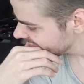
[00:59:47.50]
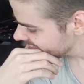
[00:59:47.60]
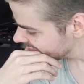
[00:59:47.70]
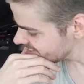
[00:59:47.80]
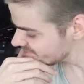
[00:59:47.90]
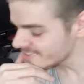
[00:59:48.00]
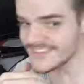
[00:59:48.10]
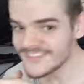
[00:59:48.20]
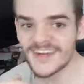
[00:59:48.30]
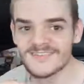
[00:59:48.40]
That's
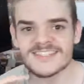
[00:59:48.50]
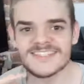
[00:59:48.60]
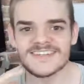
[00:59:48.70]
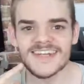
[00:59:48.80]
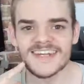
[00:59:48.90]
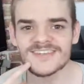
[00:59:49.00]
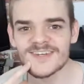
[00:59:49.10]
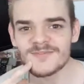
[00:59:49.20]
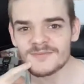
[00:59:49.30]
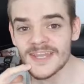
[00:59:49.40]
really great. I'm so glad you're
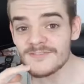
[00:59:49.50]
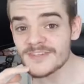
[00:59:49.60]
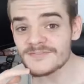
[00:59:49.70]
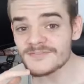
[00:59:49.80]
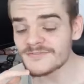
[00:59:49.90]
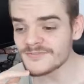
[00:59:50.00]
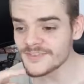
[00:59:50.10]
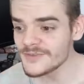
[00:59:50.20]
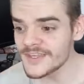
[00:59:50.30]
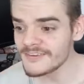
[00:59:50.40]
able to. Even if
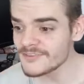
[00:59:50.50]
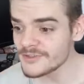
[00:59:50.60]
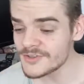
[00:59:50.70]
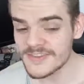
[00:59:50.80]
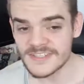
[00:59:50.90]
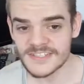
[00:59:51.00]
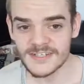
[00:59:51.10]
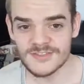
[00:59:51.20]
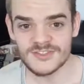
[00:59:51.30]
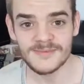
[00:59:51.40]
you're the only view that this
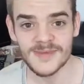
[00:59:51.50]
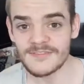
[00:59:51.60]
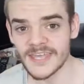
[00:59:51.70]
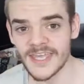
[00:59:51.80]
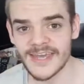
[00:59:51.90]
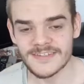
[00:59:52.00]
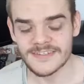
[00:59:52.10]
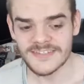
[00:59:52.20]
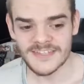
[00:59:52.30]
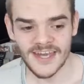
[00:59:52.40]
live stream ever
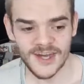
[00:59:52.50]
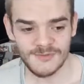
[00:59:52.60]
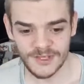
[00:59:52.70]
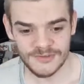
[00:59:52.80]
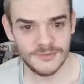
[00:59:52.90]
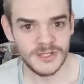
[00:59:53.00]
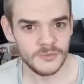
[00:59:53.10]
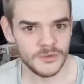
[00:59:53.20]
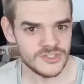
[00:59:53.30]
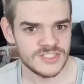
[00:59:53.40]
gets, like if nobody
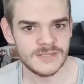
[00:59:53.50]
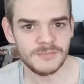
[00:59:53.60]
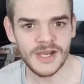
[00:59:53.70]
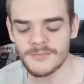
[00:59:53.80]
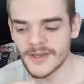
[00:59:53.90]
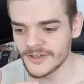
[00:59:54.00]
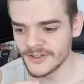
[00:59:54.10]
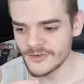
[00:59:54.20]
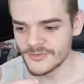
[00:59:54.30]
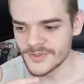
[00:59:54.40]
watches the playback
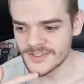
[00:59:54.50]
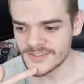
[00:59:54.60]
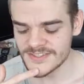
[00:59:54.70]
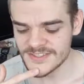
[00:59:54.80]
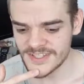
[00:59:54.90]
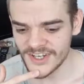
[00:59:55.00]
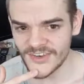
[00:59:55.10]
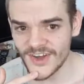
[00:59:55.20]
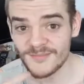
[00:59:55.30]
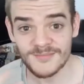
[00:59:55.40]
afterwards,
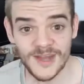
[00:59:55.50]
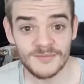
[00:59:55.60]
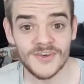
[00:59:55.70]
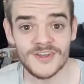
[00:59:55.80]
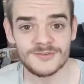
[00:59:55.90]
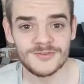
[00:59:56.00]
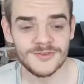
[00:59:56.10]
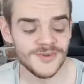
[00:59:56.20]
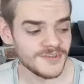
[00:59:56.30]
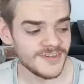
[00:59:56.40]
I'm
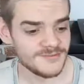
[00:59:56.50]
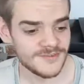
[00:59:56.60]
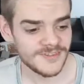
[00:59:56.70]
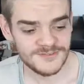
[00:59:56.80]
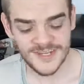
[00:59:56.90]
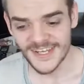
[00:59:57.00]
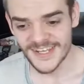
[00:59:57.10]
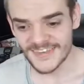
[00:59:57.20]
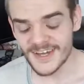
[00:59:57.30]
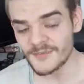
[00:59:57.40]
grateful. I'm grateful if
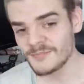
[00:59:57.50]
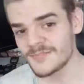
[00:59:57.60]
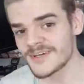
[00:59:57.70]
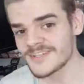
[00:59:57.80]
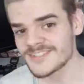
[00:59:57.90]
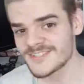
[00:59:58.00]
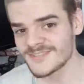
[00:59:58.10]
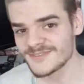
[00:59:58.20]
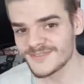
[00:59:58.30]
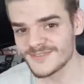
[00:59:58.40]
that one
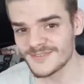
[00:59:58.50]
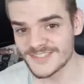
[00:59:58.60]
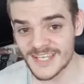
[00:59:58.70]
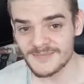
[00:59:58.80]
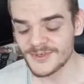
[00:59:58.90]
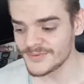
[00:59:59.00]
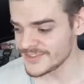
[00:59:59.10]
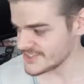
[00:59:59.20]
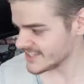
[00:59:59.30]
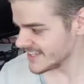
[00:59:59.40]
person was able to
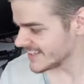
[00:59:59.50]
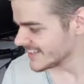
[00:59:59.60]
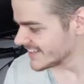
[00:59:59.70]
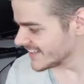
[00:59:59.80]
watch it,